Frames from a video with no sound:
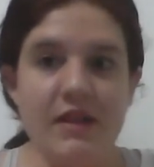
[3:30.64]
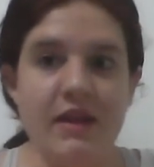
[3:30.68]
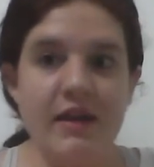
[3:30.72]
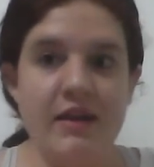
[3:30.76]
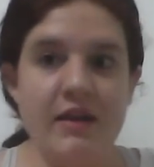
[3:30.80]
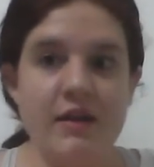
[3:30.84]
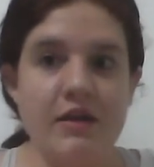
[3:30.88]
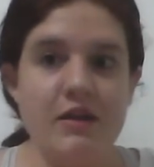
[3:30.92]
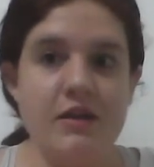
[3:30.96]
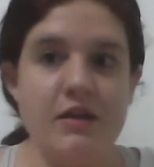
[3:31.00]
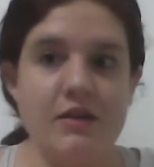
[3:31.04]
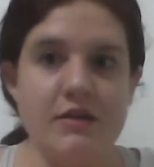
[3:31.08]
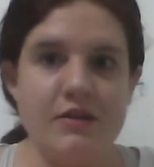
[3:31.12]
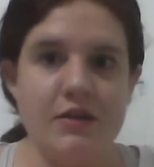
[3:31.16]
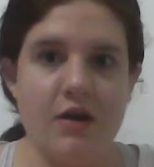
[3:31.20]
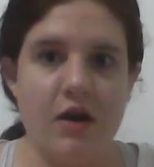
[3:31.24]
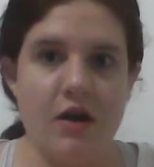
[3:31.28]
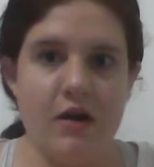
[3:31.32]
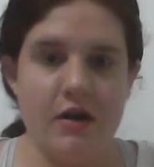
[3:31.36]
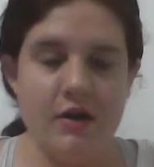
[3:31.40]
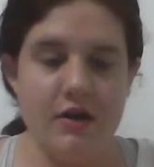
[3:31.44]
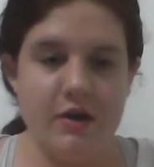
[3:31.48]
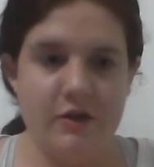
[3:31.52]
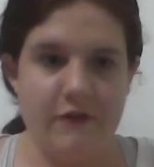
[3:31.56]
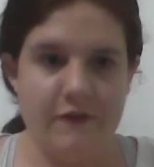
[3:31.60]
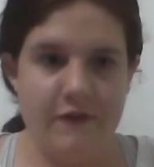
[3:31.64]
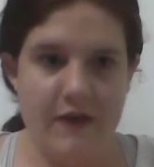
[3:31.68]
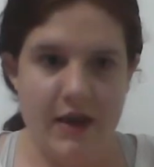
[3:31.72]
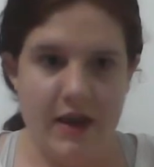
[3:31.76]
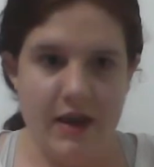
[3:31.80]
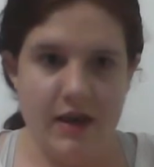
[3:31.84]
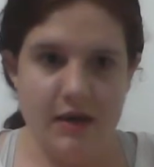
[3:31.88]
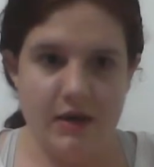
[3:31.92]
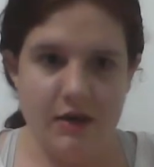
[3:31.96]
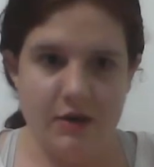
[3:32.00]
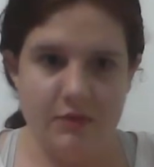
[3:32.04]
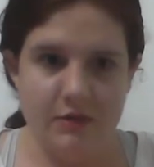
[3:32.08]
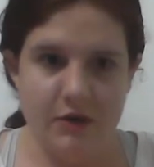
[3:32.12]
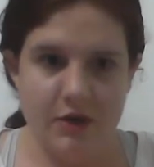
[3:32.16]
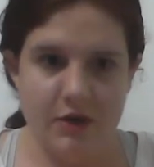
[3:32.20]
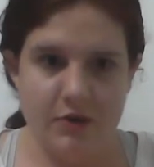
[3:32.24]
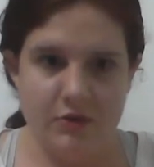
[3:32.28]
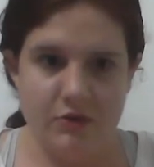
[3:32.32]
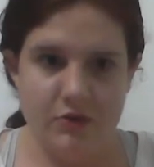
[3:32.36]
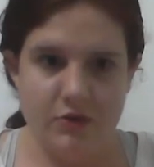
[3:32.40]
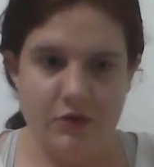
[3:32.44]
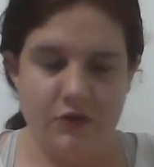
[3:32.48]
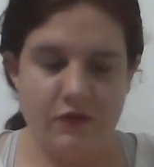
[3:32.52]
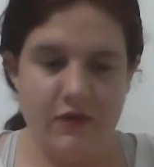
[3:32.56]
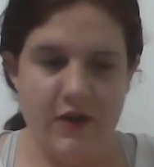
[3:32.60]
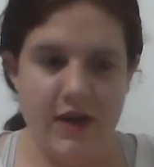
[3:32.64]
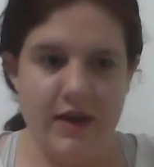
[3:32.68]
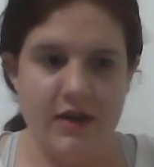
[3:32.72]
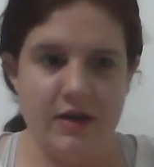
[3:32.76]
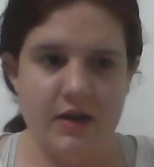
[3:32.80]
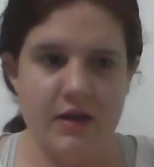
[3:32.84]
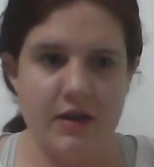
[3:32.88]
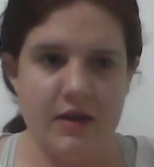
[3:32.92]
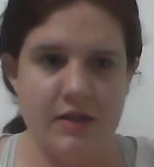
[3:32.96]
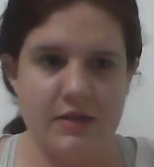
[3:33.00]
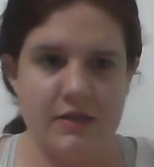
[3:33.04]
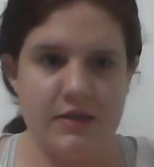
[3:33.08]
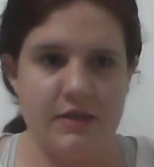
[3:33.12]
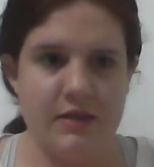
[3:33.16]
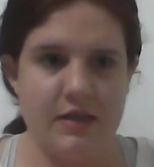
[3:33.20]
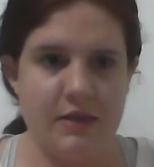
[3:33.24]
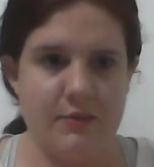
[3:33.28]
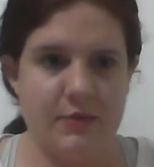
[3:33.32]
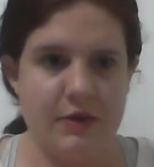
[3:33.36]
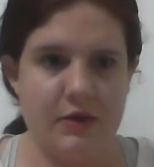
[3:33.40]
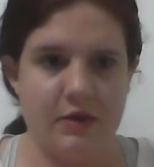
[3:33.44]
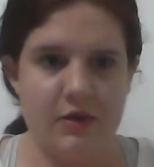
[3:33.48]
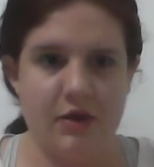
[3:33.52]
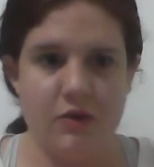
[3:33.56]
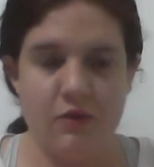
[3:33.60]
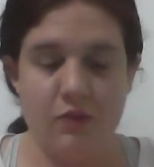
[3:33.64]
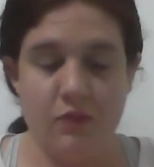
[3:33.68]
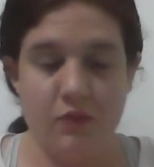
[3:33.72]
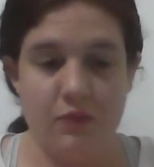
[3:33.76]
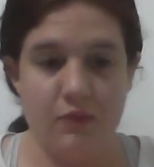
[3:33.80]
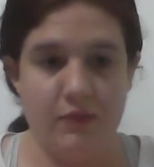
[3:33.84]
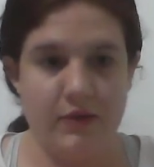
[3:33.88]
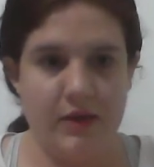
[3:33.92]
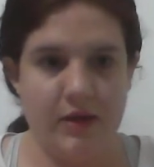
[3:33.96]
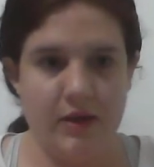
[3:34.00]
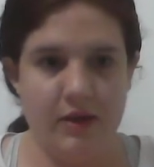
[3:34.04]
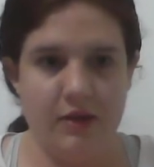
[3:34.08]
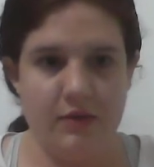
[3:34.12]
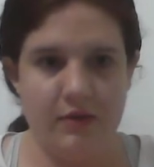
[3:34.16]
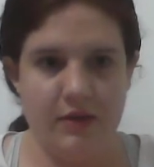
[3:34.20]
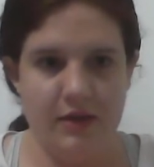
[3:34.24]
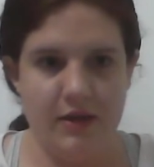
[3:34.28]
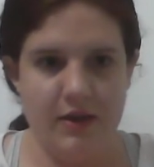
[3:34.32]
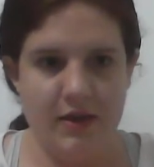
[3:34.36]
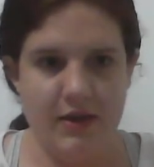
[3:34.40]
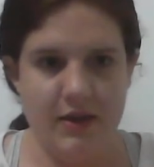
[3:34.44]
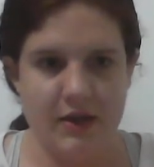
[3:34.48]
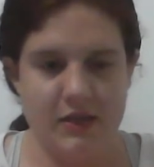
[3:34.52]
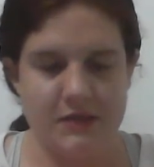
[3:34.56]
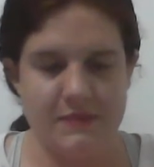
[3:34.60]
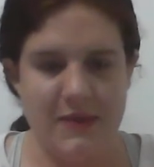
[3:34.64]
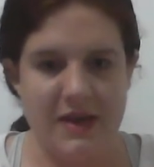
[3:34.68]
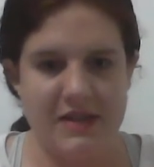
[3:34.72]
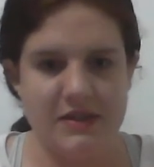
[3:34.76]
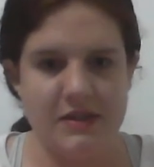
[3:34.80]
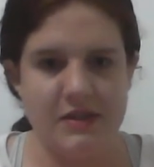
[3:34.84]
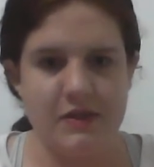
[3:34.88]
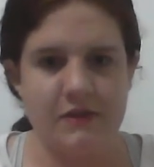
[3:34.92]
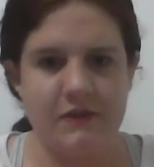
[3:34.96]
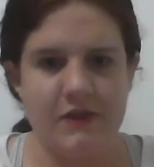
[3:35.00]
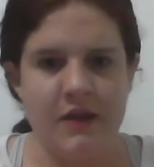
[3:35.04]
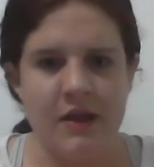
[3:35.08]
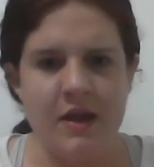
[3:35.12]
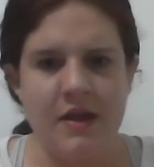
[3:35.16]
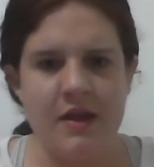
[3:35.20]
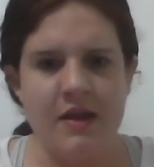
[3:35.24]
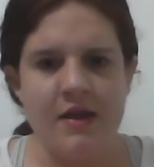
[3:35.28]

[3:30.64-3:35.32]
is hard to find, and when you do find it, it's typically really expensive,